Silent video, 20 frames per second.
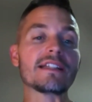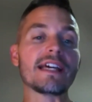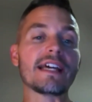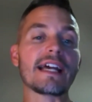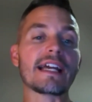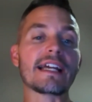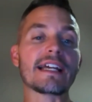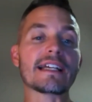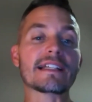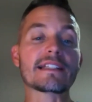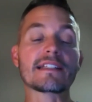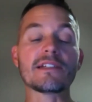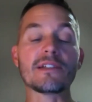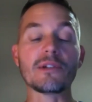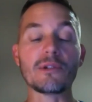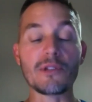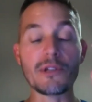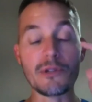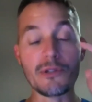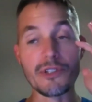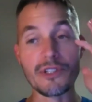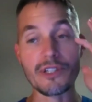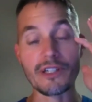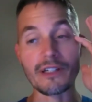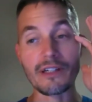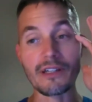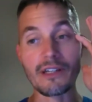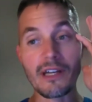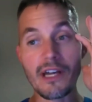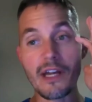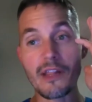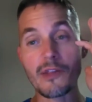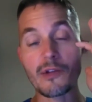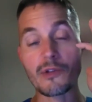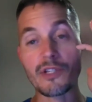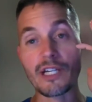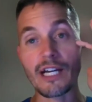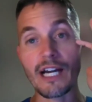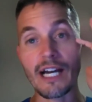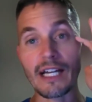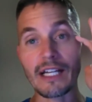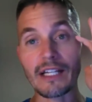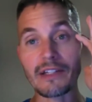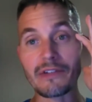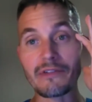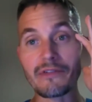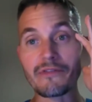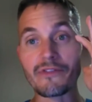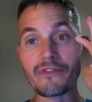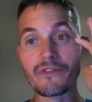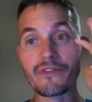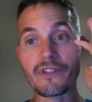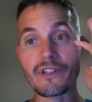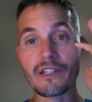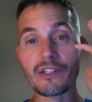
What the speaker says: And then I guess, there's a kind of,